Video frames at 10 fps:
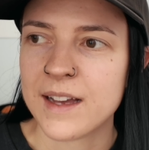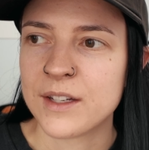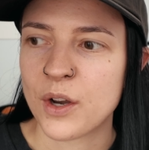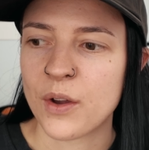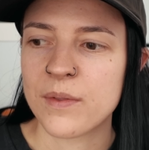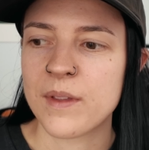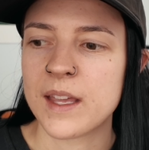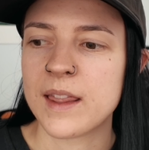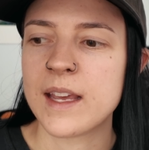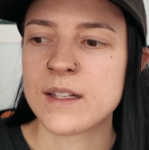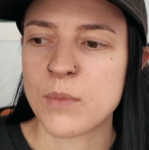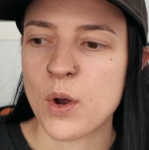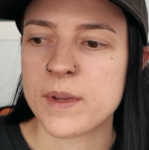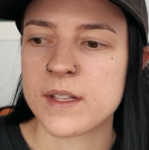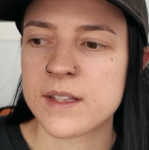in these
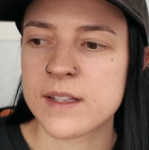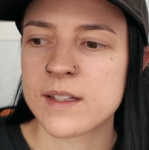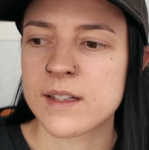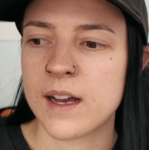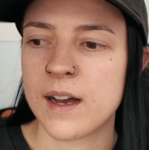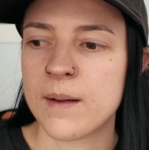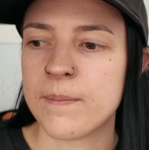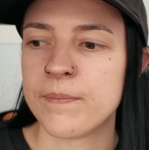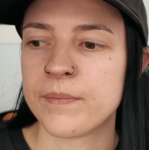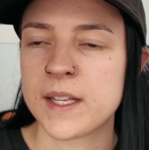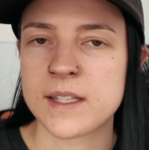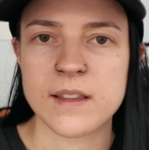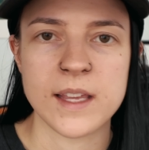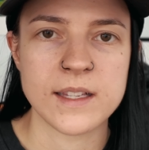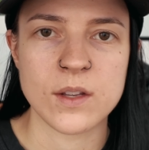moments, it's the
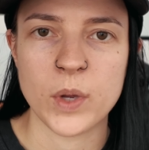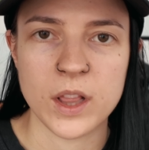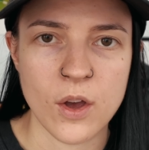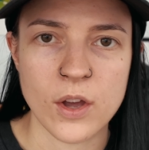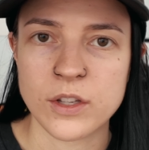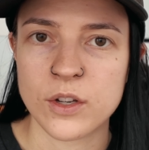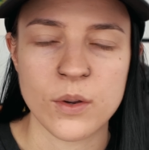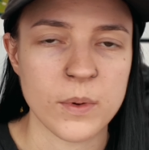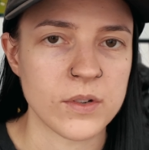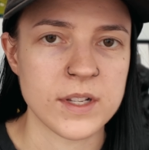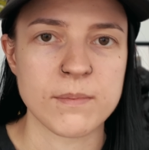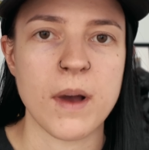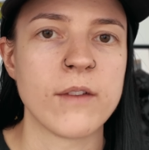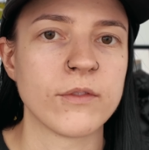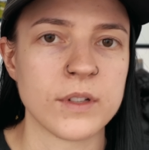things that we learn, whether it's
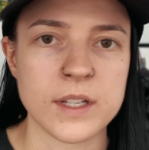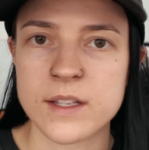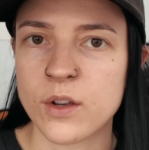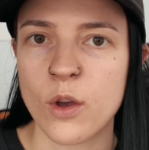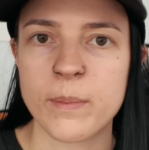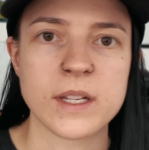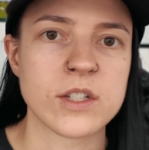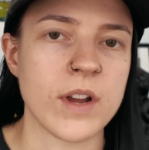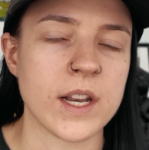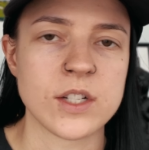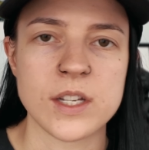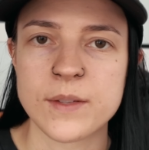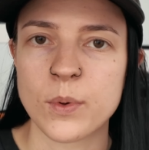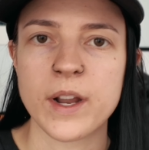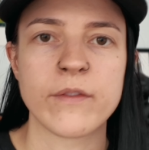mindfulness, coping
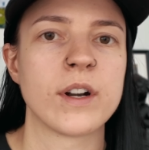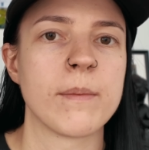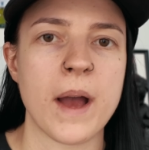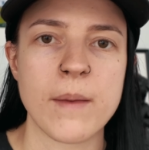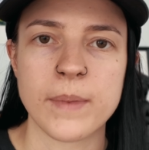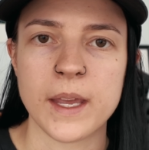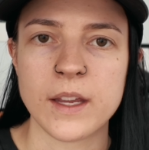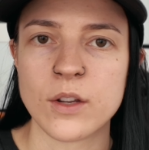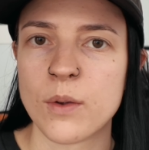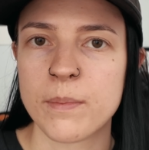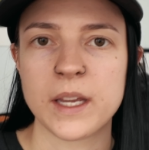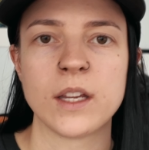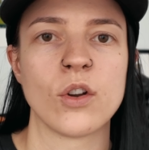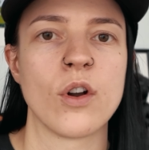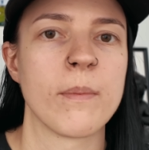strategies, whatever it might be,
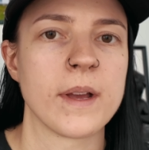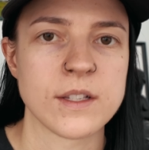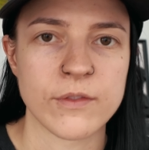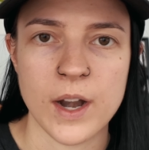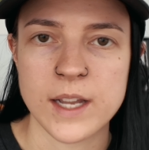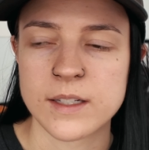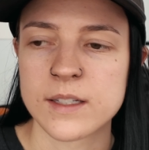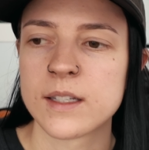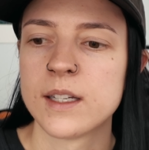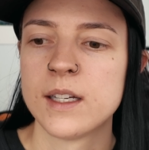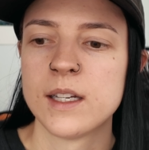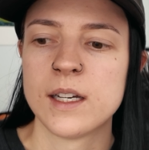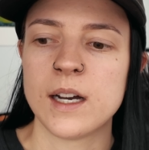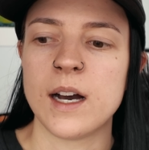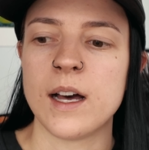being your own best friend.
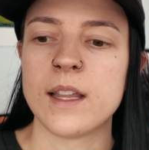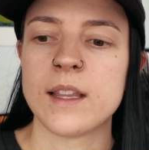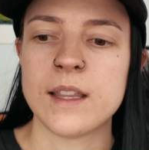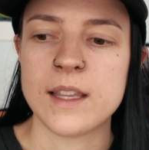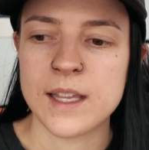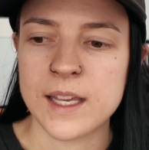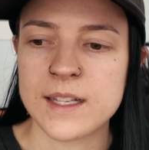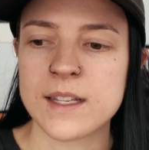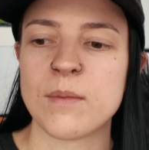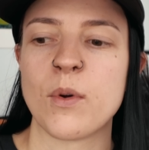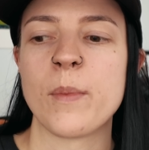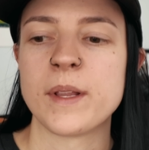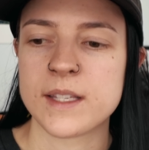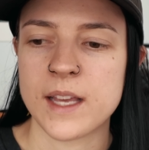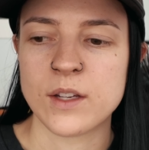These are the
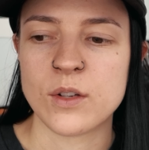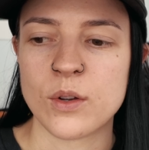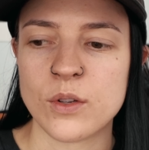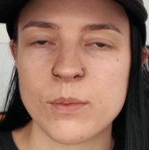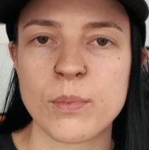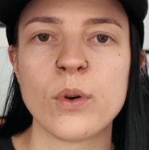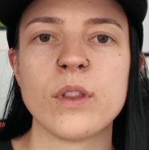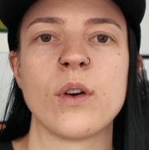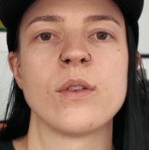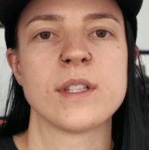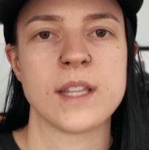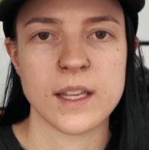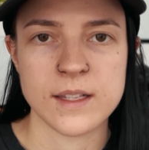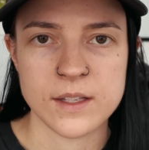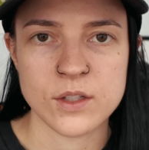moments that, you put those
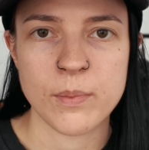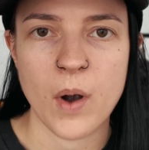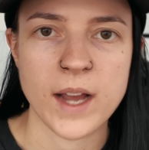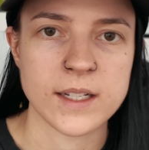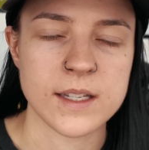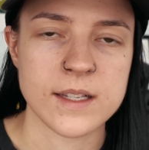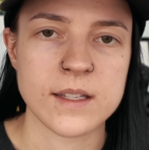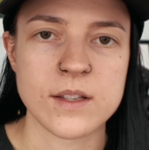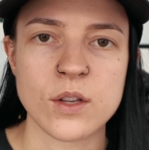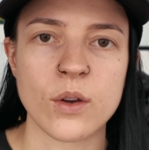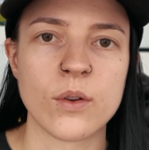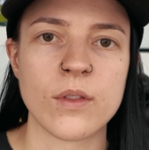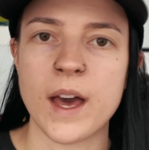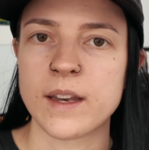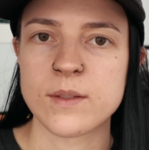things into practice. And so
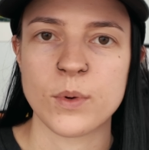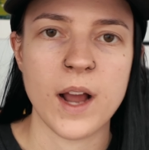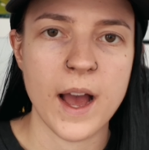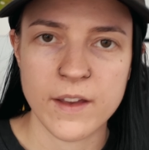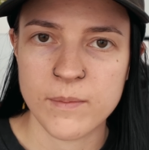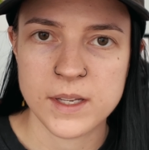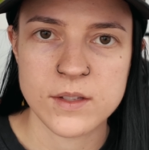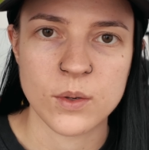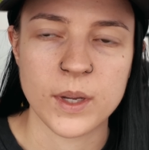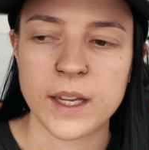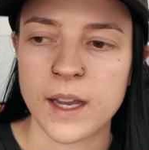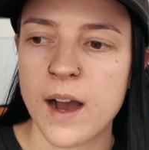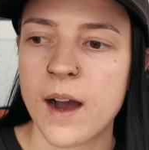that is what I have been doing.